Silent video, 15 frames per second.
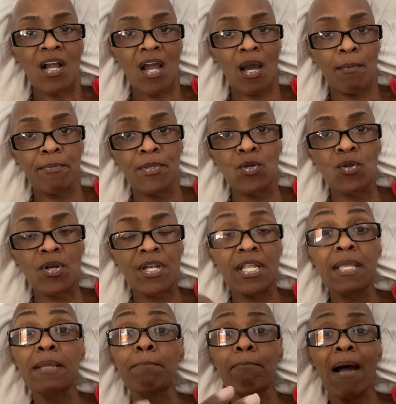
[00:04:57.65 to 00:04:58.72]

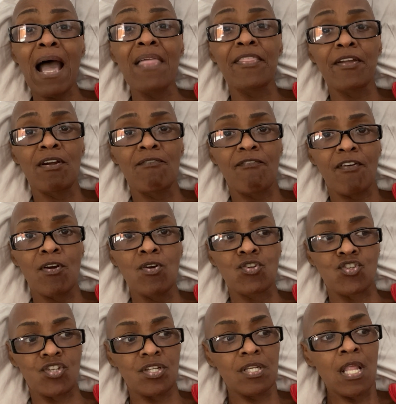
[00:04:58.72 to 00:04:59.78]
community by their
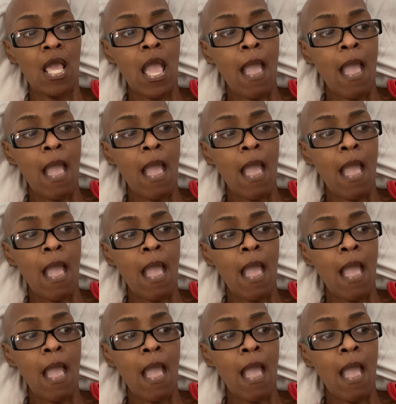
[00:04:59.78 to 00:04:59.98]
version.